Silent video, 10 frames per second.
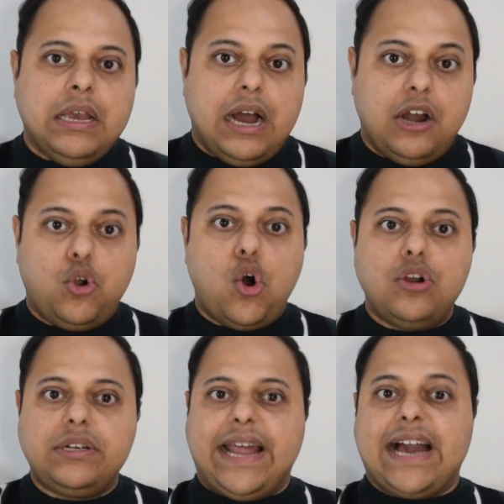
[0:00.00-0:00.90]
A
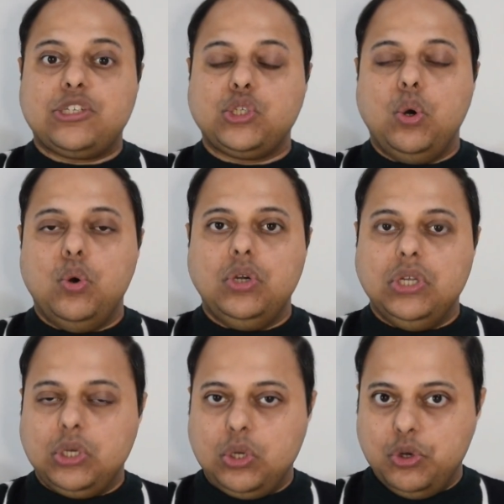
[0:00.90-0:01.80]
wrong tax code
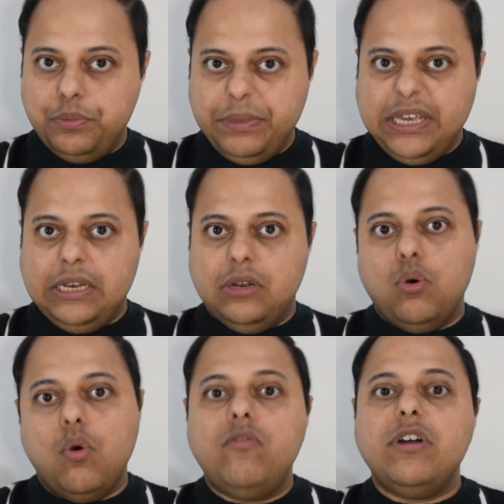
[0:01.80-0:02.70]
could mean
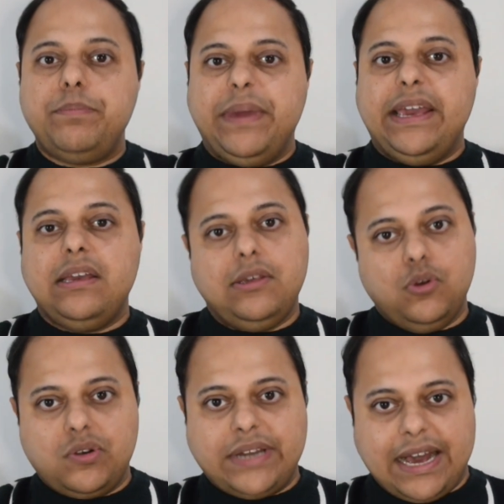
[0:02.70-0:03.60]
overpaying
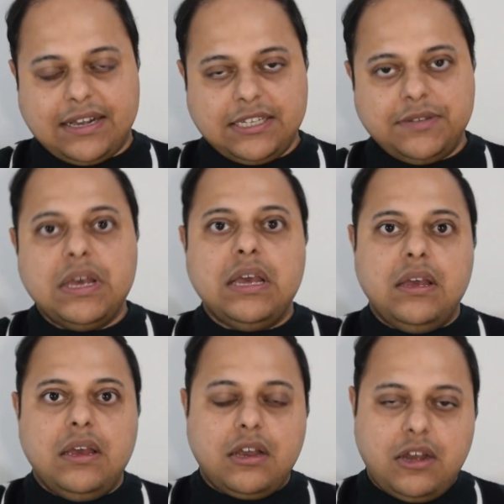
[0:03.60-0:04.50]
your tax.
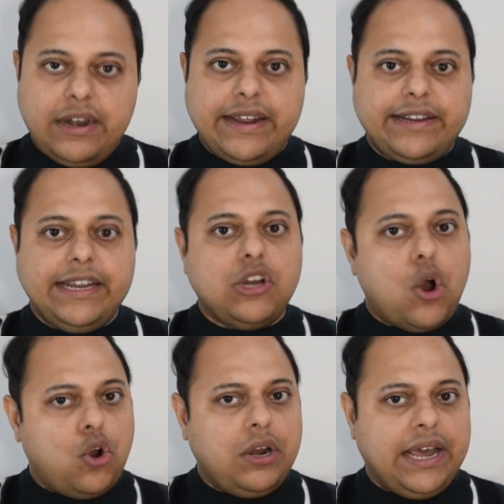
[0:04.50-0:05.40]
Correct it
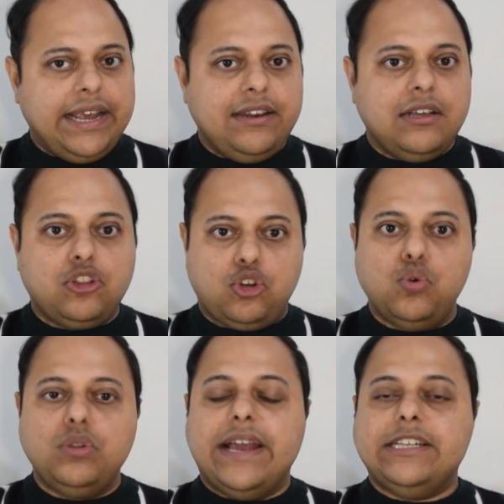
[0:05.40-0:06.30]
online through
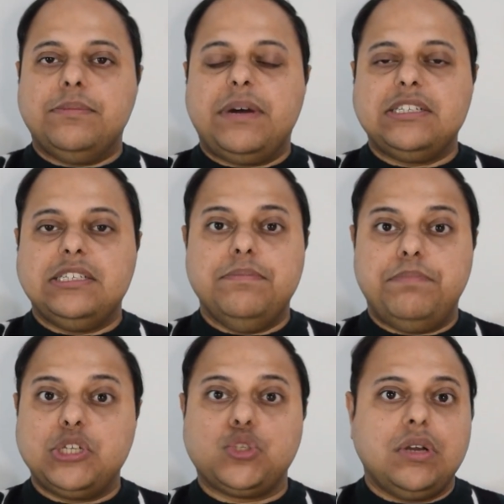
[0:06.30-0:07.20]
the HMRC
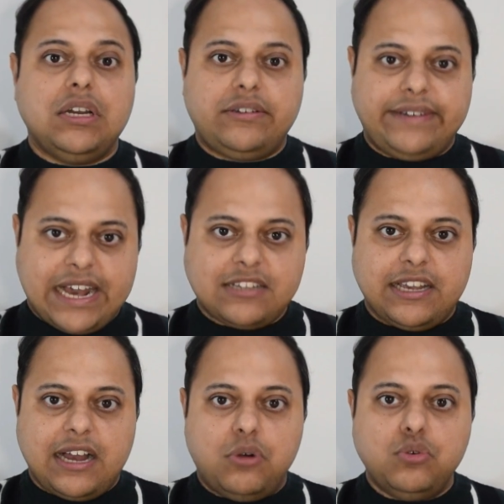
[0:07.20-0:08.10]
personal tax
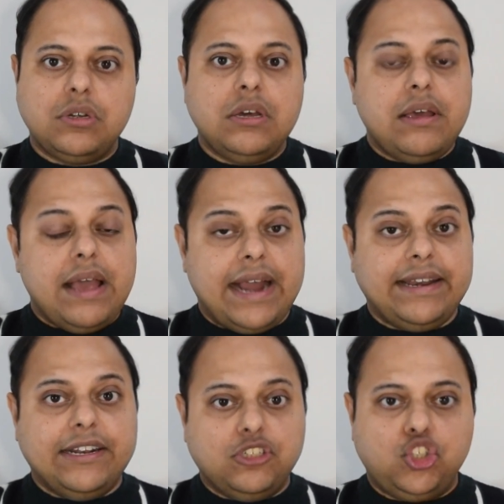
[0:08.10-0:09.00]
account and
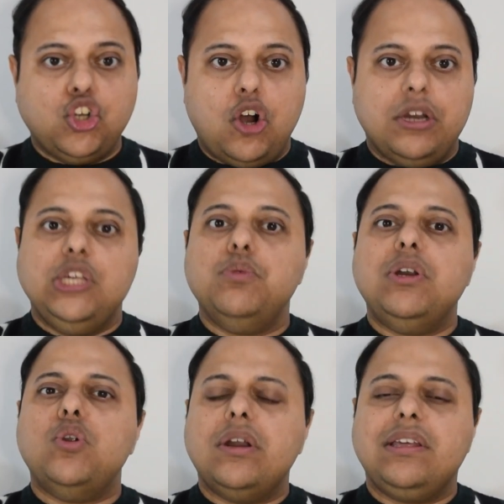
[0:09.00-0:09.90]
ensure you are
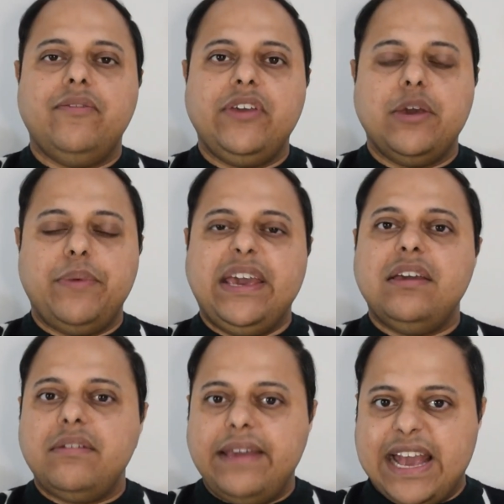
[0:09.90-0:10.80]
not giving away
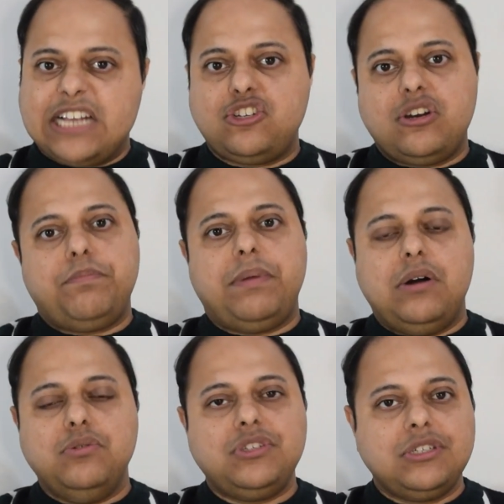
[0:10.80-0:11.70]
extra
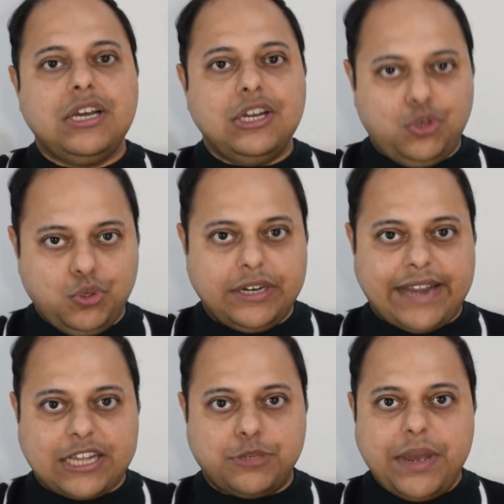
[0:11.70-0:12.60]
pounds to the
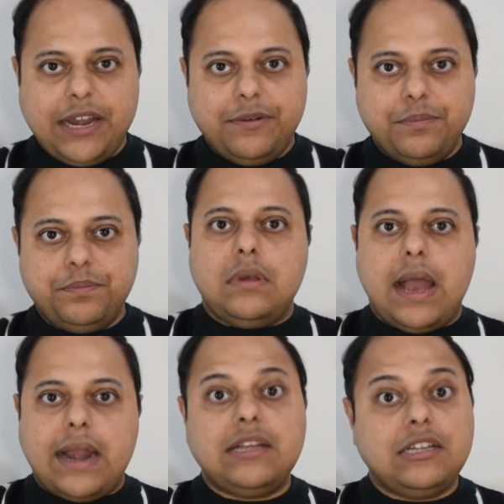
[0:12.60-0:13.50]
taxman.
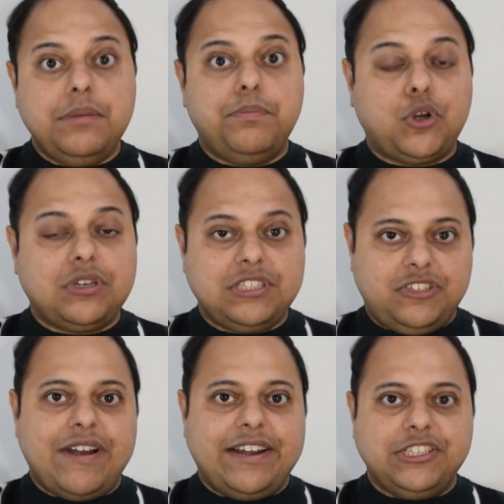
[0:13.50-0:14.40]
Another important
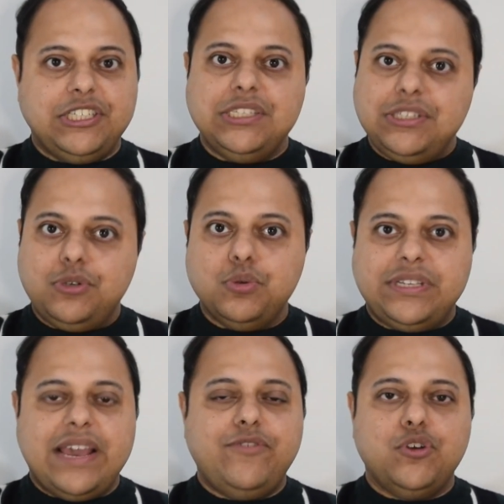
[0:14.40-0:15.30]
strategy to
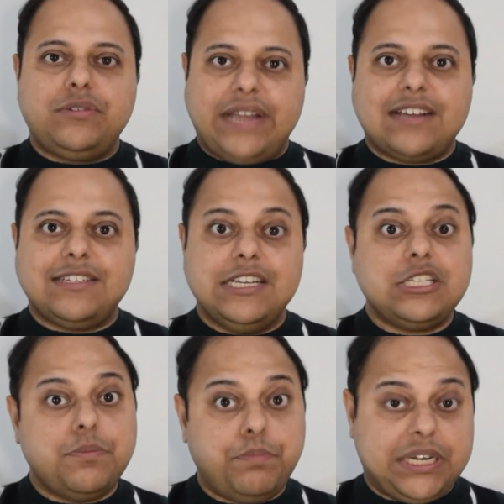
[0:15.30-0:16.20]
save your
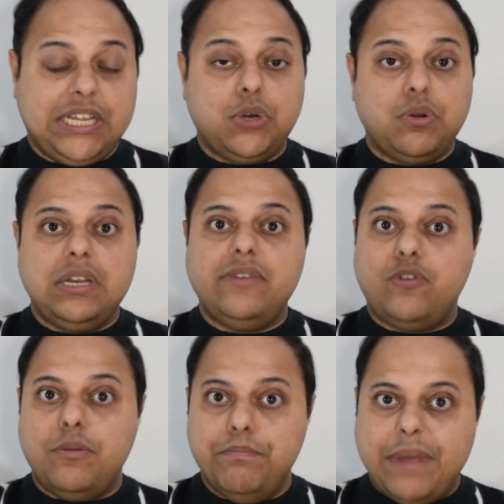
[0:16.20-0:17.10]
taxes, particularly
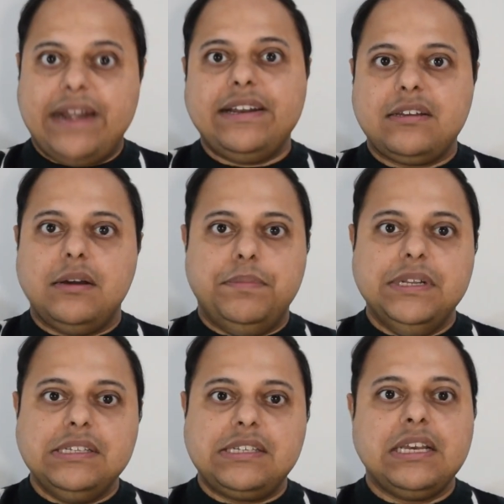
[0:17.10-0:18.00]
for married
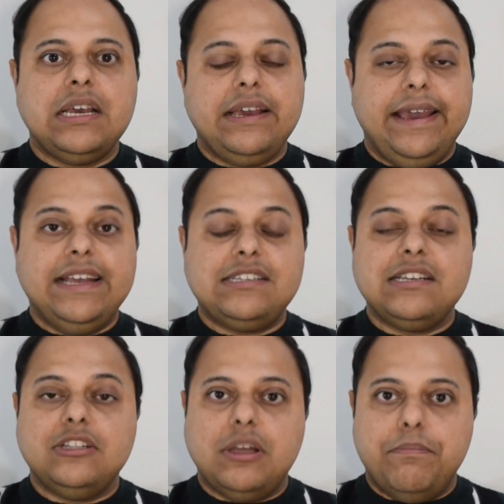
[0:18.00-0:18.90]
couples, is
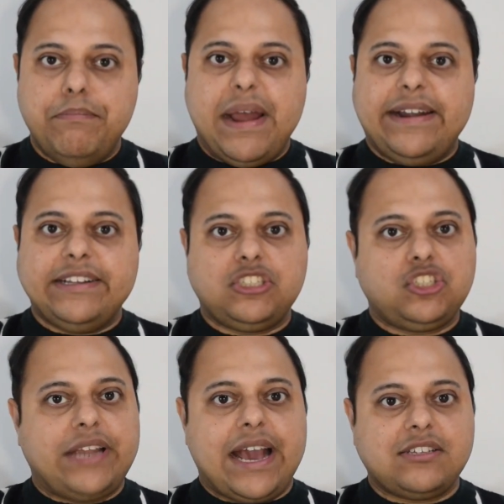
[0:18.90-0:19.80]
the marriage
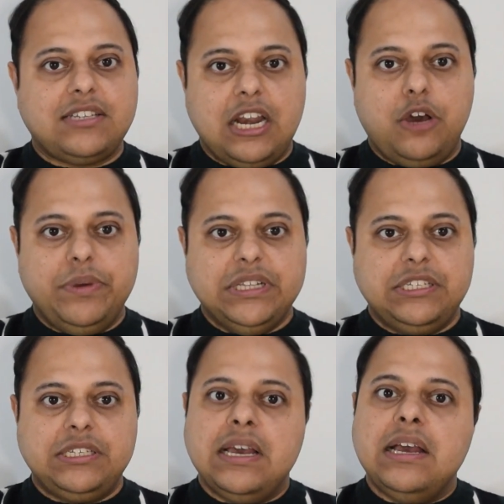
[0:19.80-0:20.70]
tax
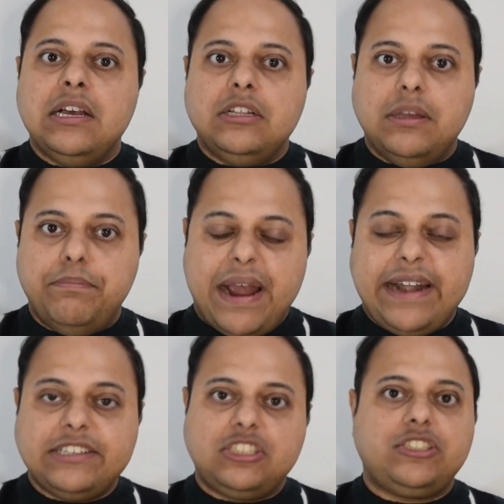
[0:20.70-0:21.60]
allowance. The
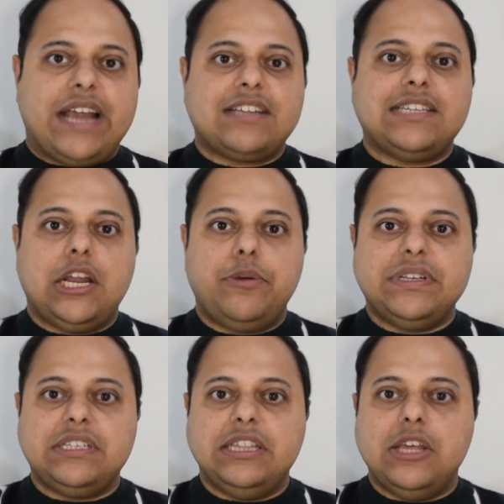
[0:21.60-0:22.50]
marriage tax
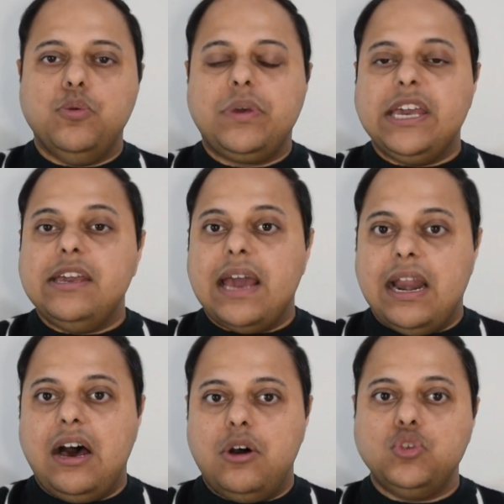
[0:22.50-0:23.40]
allowance in the UK
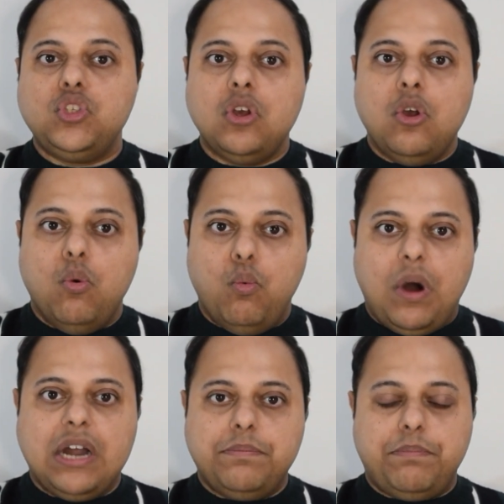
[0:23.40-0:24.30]
allows
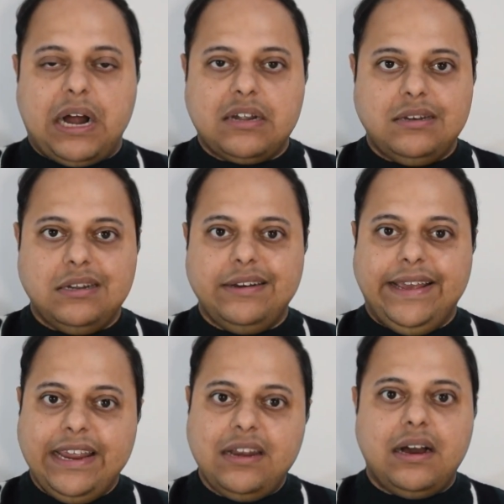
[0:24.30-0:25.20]
one partner
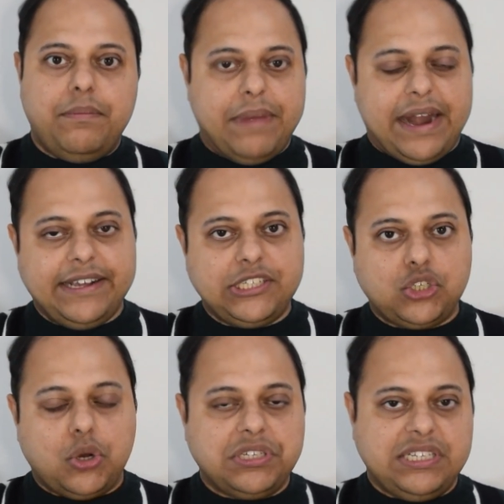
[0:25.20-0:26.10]
in a marriage
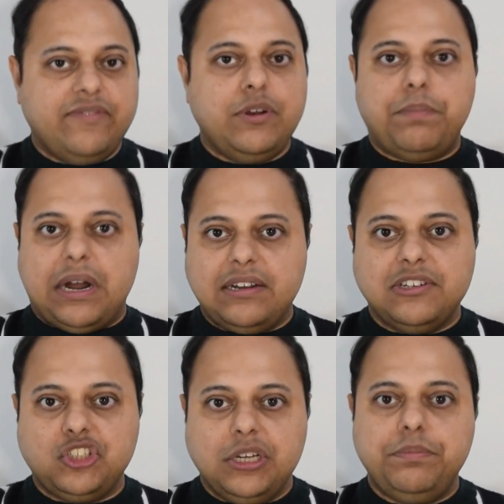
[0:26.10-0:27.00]
or civil
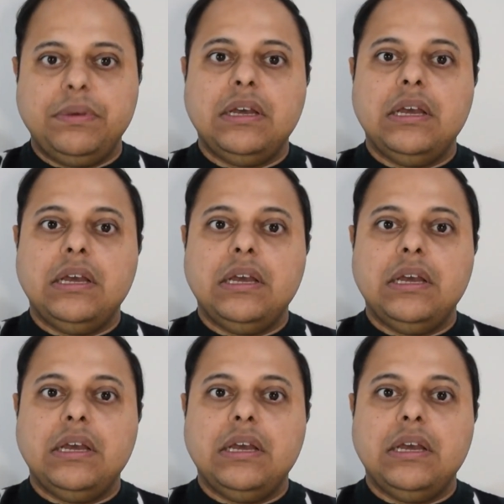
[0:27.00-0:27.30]
partnership